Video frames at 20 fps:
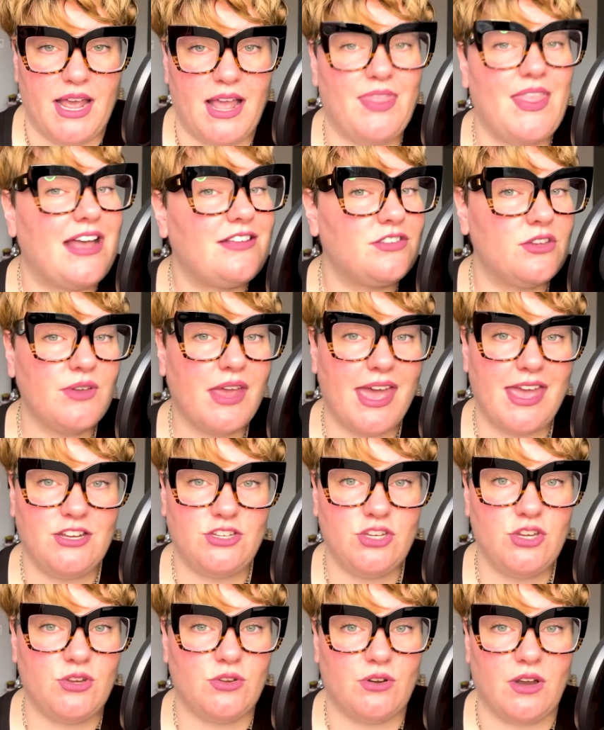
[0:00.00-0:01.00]
And that's okay
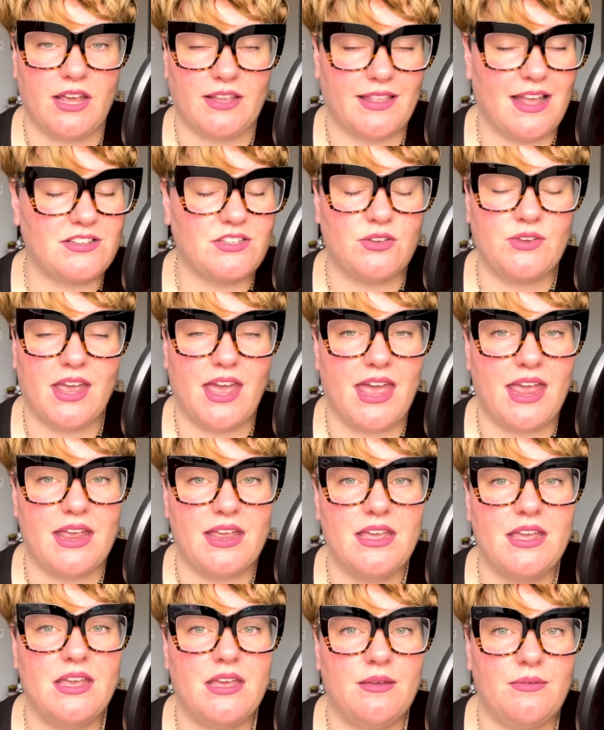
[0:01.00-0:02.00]
too, like that's
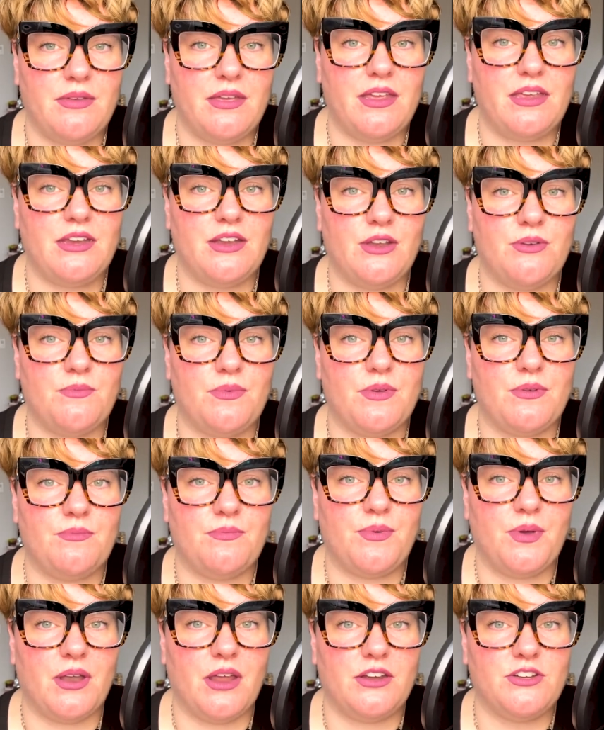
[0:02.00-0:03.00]
okay, you know,
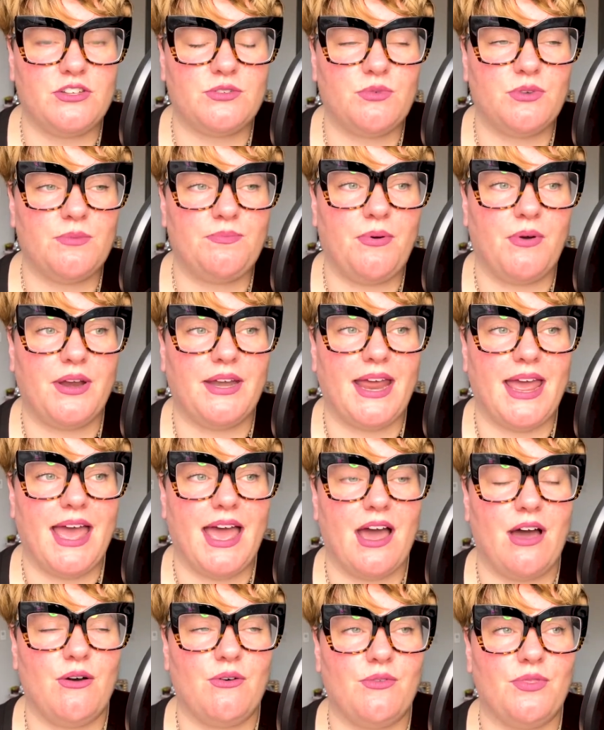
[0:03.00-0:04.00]
but I just want to point
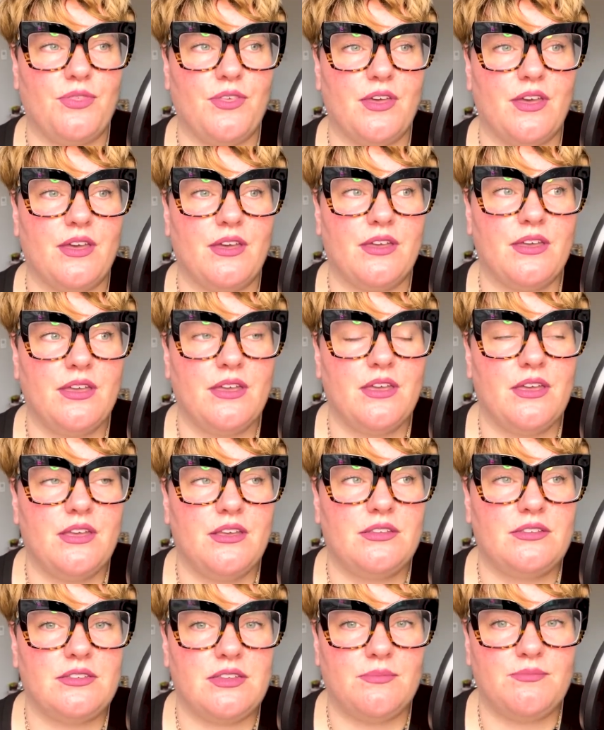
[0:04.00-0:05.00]
out that
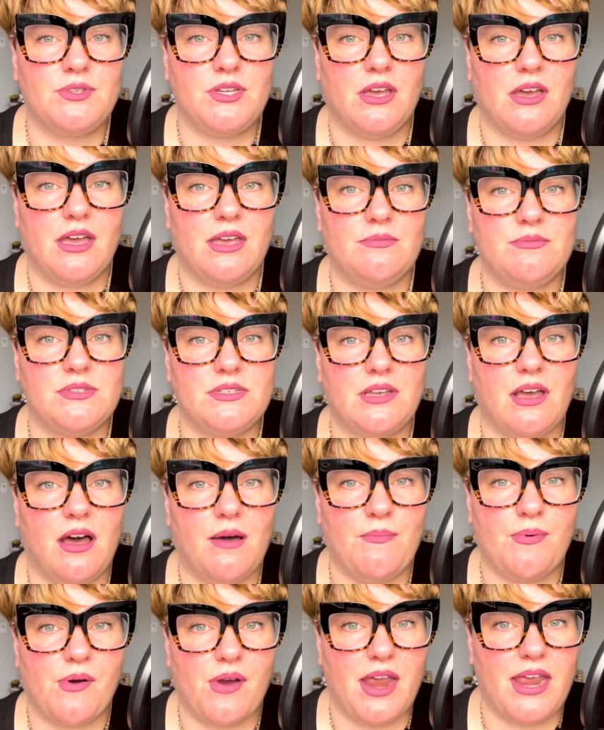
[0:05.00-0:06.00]
sometimes our
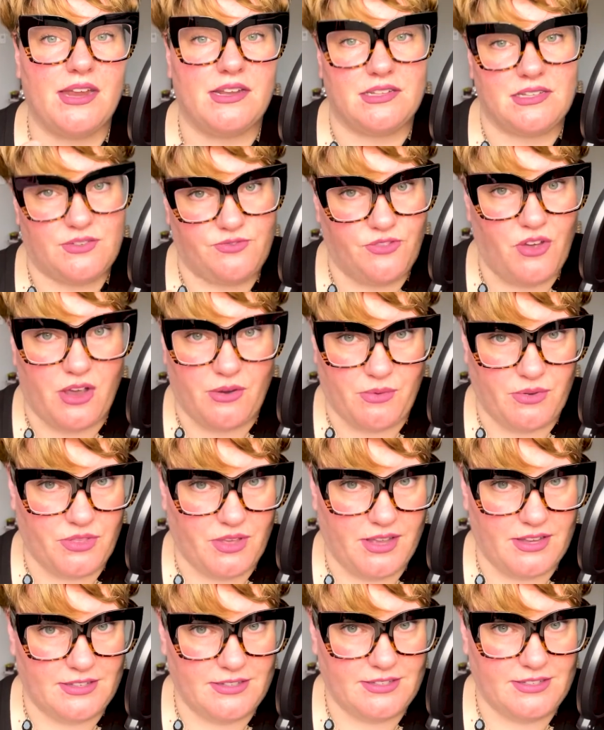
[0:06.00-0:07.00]
brains fuck with
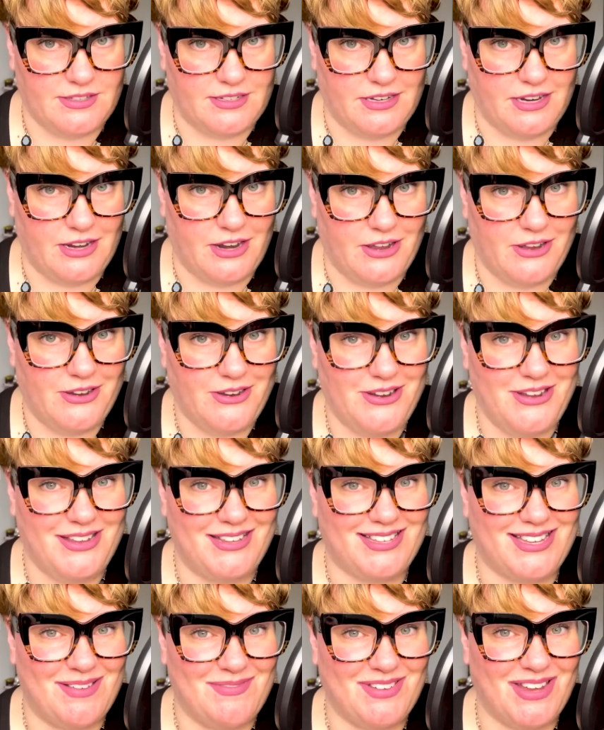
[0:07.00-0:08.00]
us, you know,
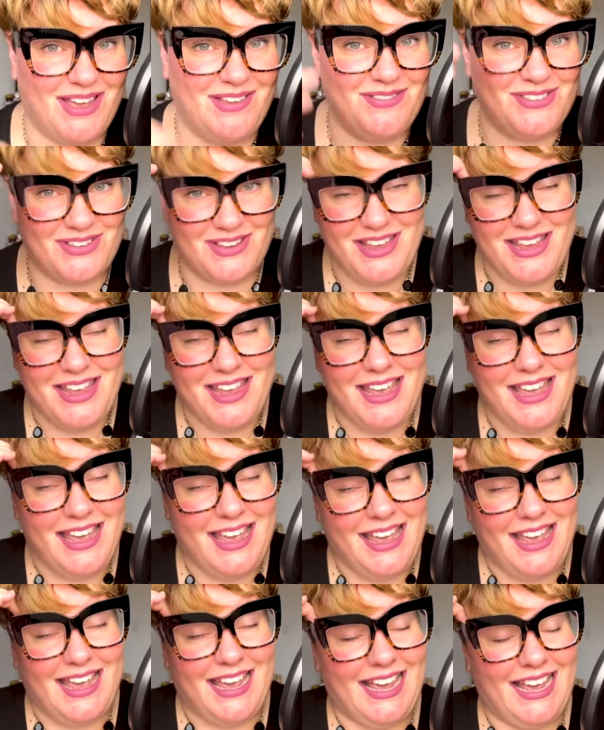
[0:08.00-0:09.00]
sometimes,
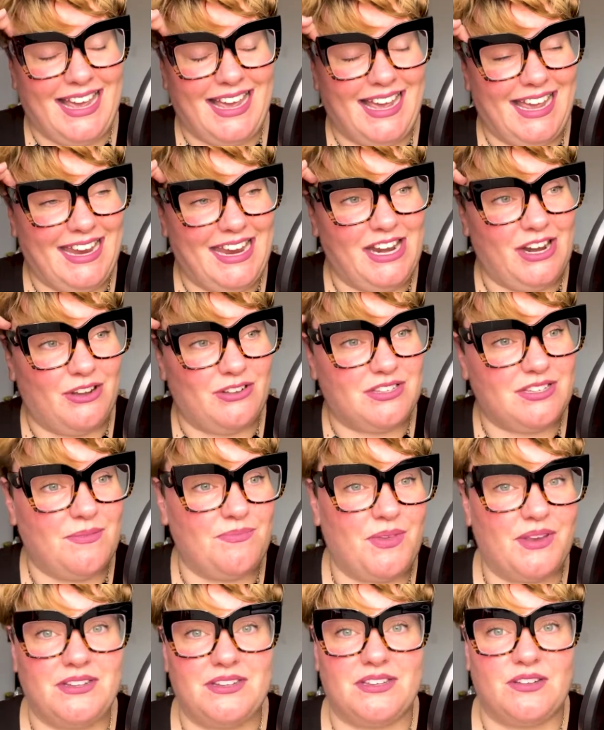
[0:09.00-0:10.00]
you know,
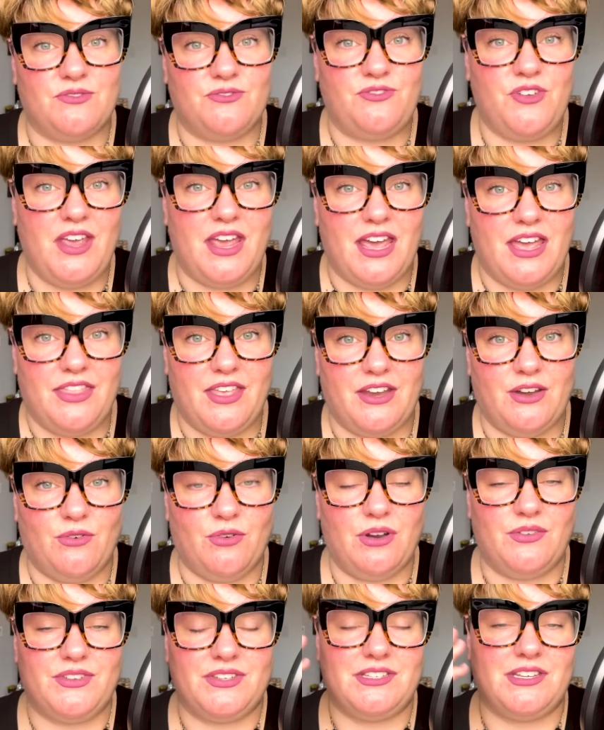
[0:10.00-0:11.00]
something doesn't fit. And then
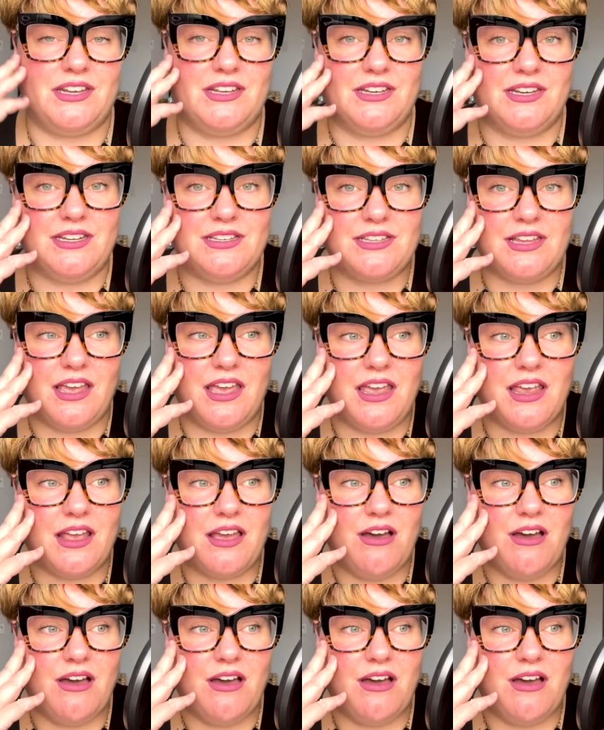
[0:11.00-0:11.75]
all of a sudden it's like,